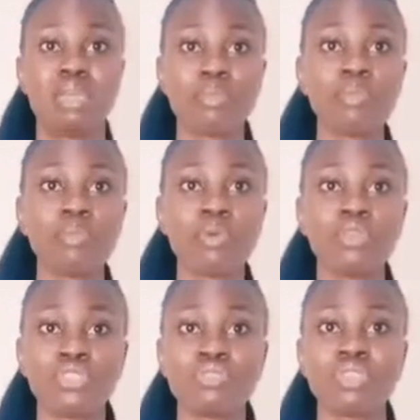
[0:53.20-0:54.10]
people
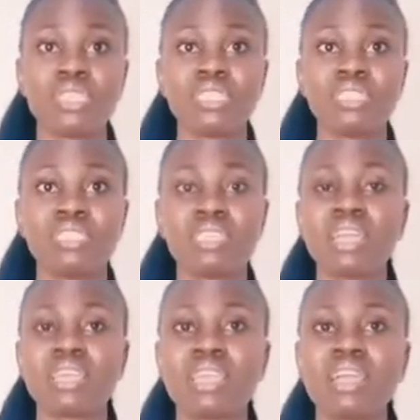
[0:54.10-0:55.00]
during this
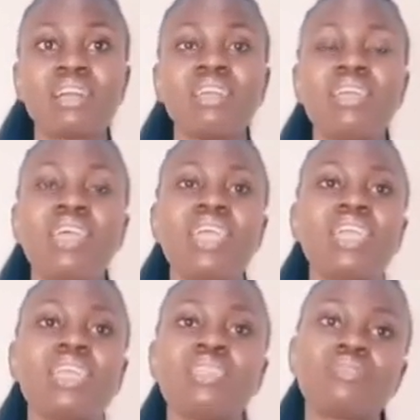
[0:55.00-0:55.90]
year,
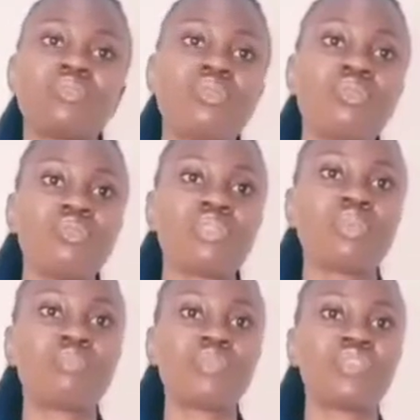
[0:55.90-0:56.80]
and all
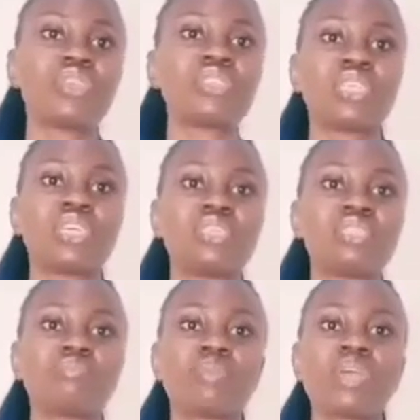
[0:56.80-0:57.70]
the previous years,
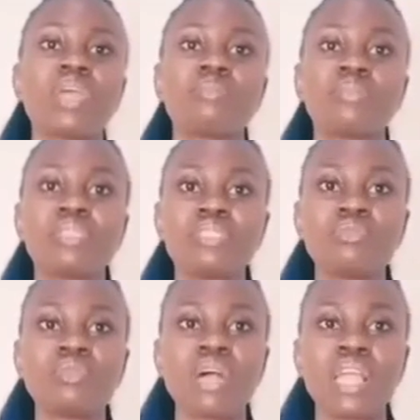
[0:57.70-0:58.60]
but I'm
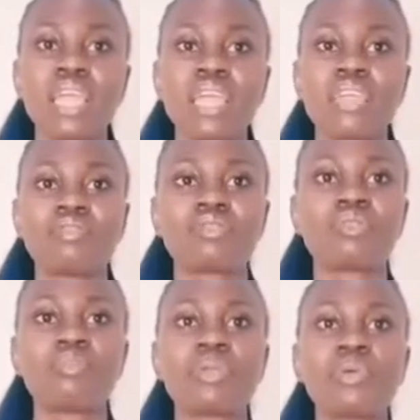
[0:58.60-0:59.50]
still alive.
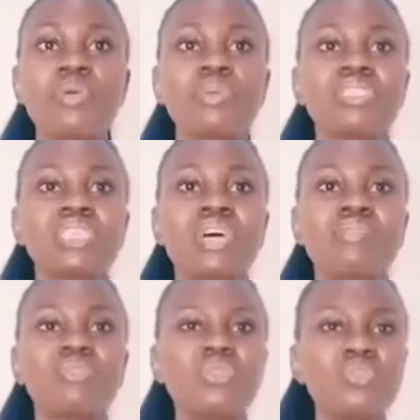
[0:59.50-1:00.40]
Not because
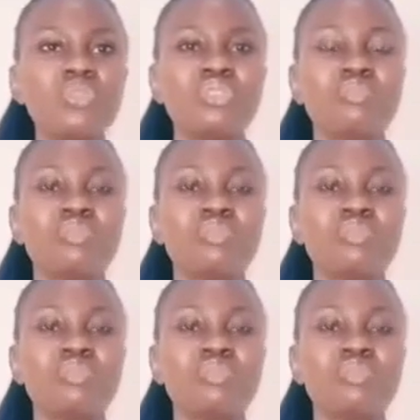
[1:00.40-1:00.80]
I'm good, not